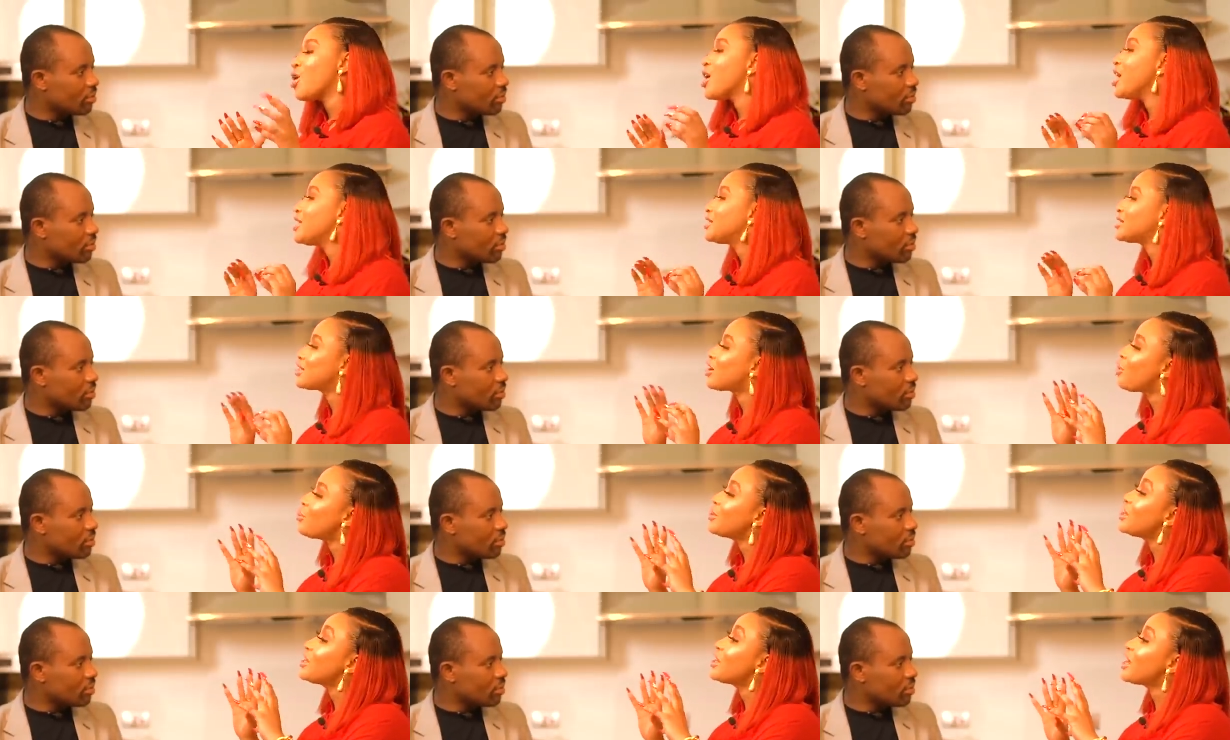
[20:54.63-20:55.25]
Speaker 1: is
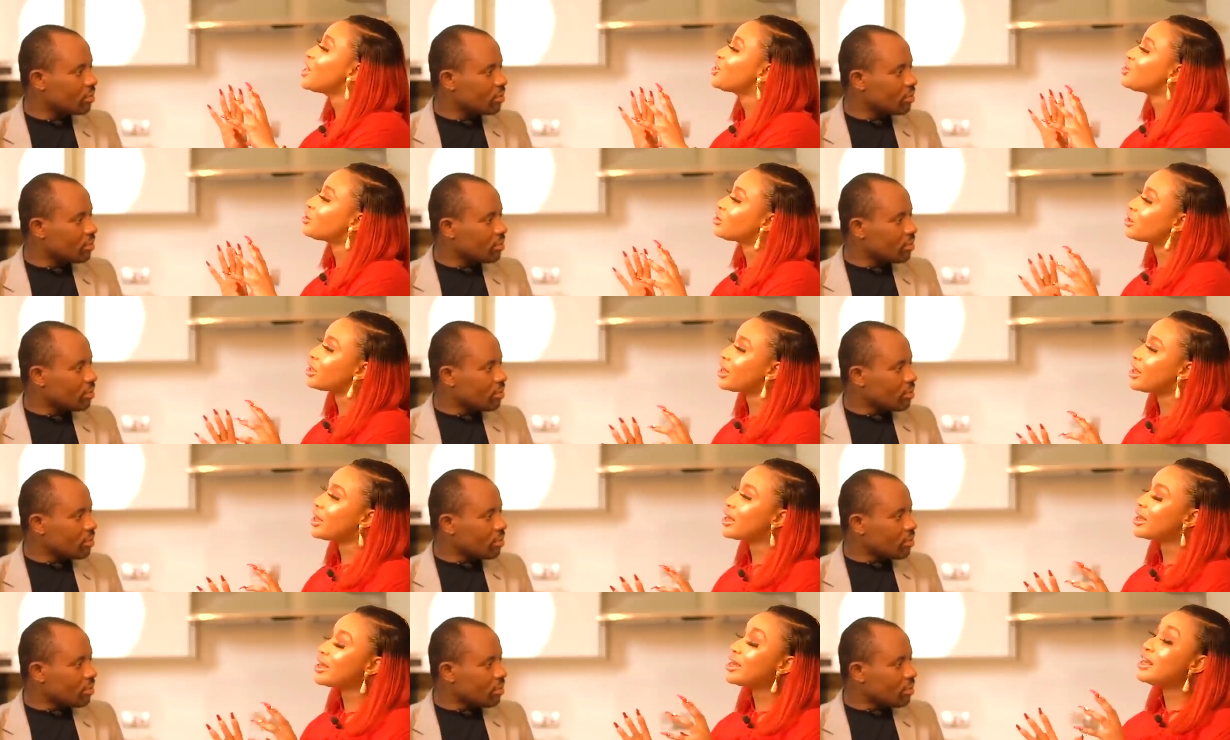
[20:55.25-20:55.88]
communication
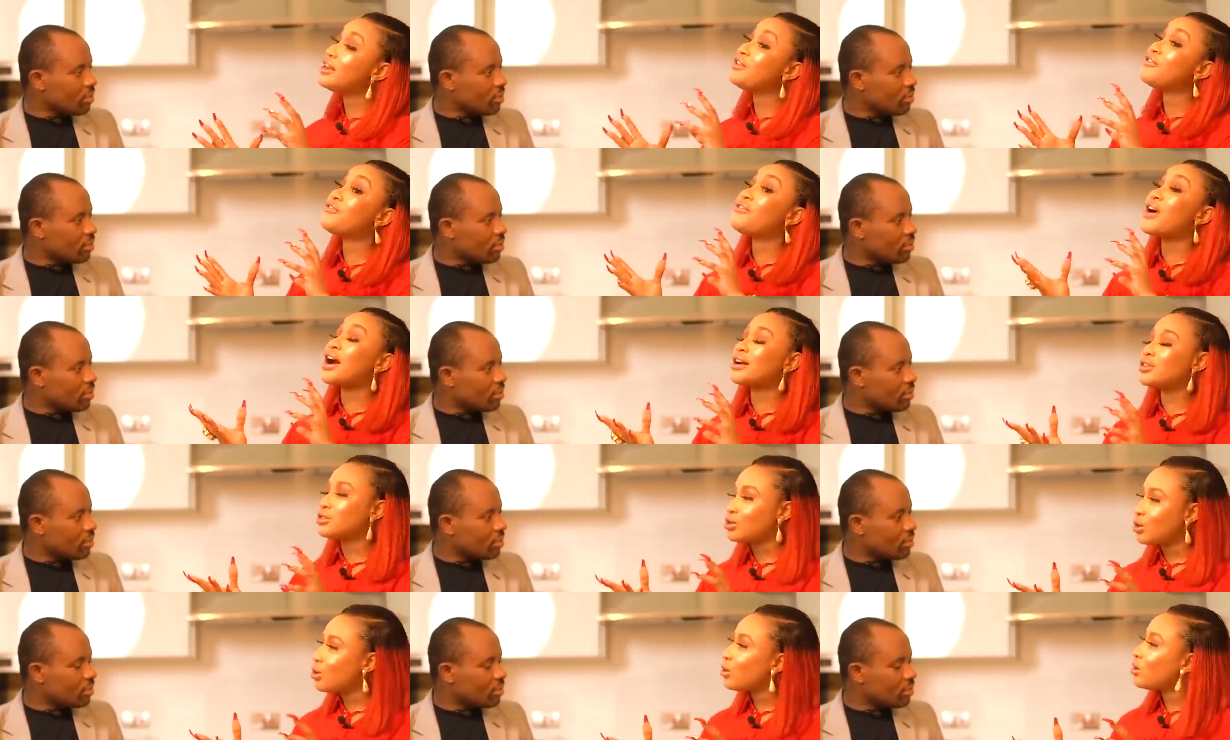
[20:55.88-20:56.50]
a key
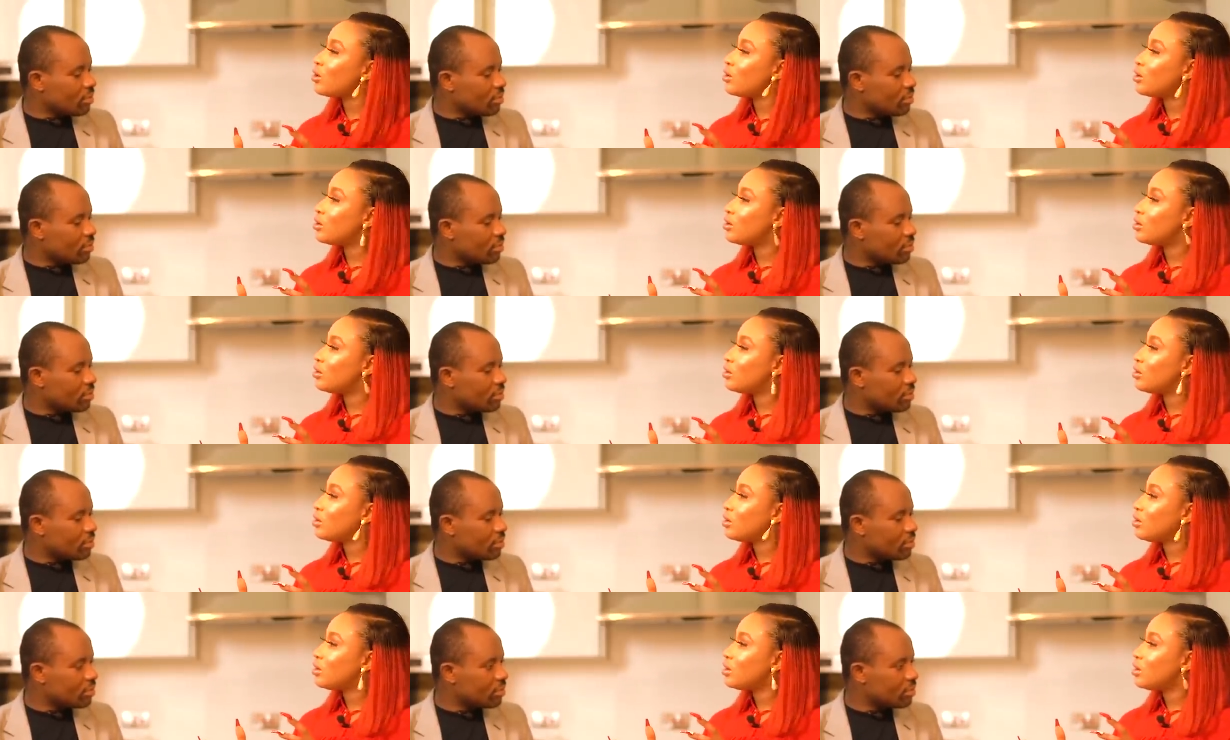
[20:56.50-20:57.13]
factor
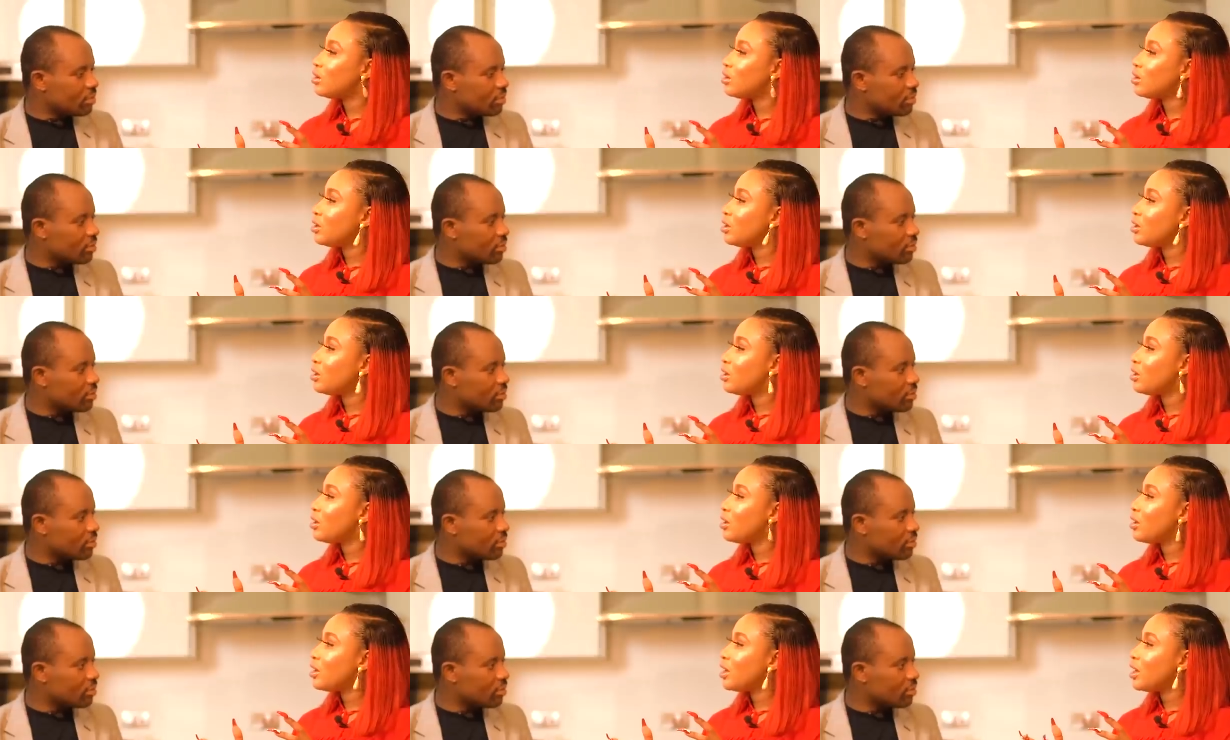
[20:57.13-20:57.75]

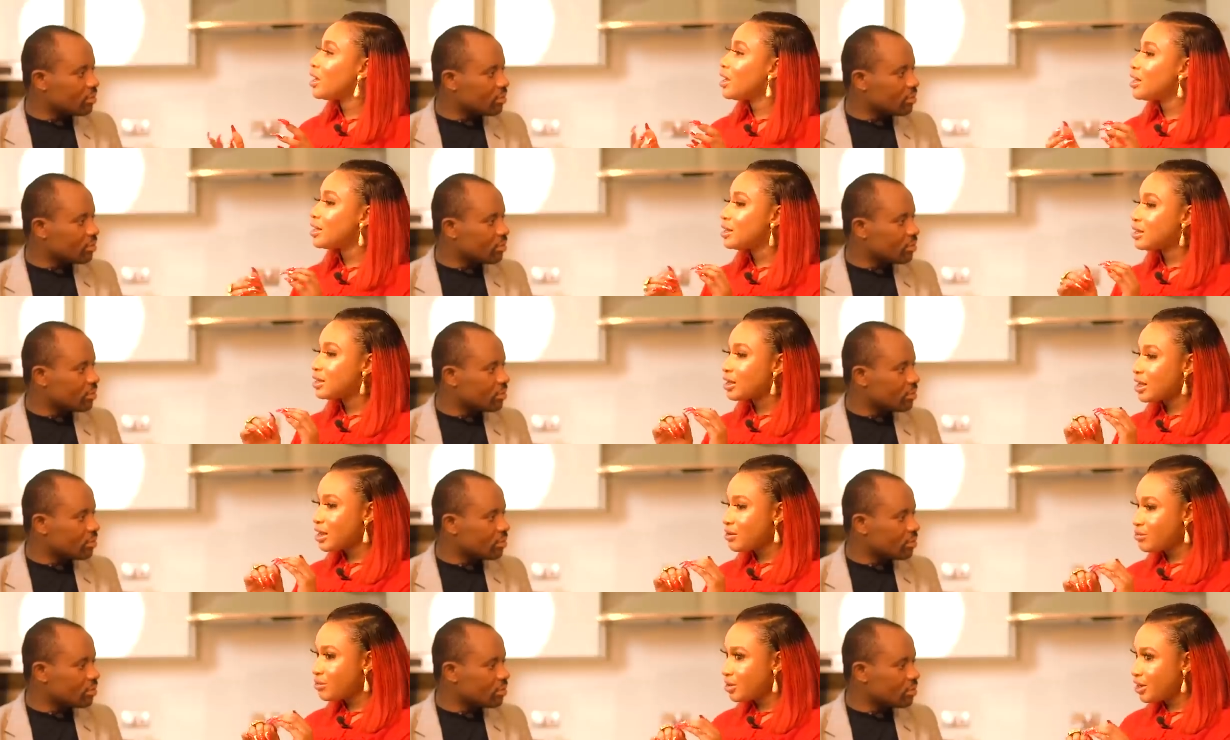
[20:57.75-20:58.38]

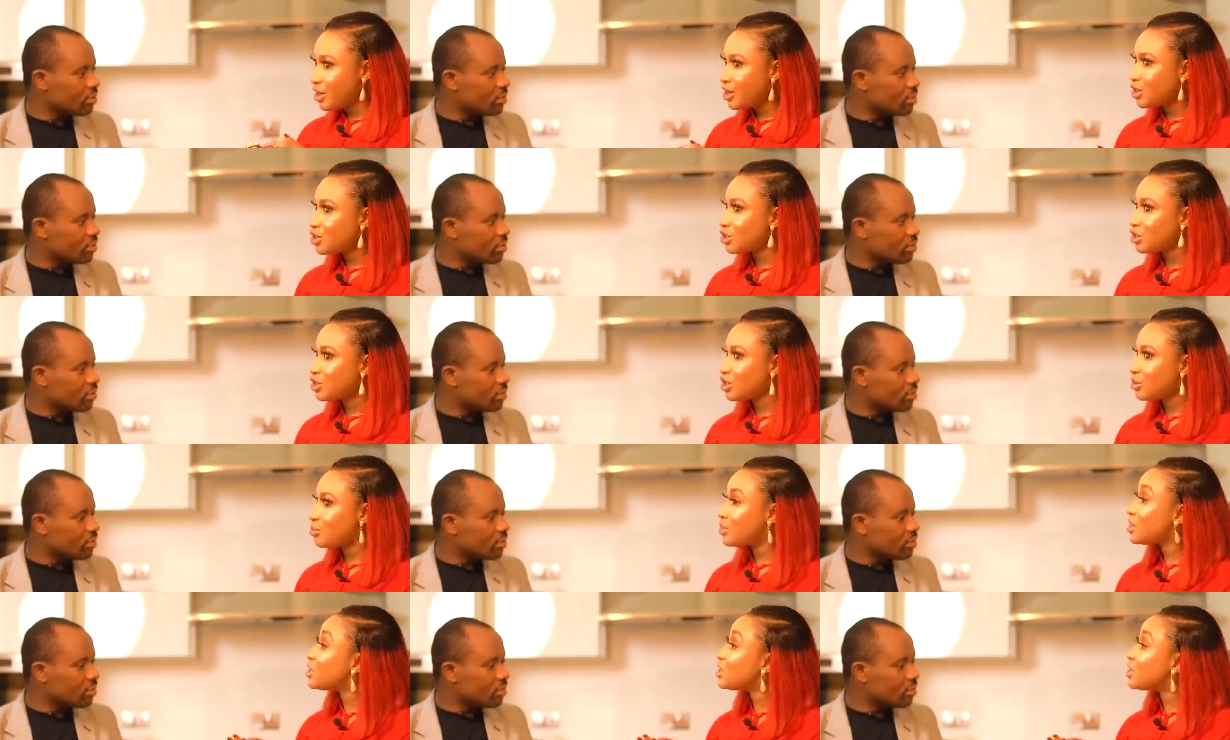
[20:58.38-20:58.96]
in a relationship,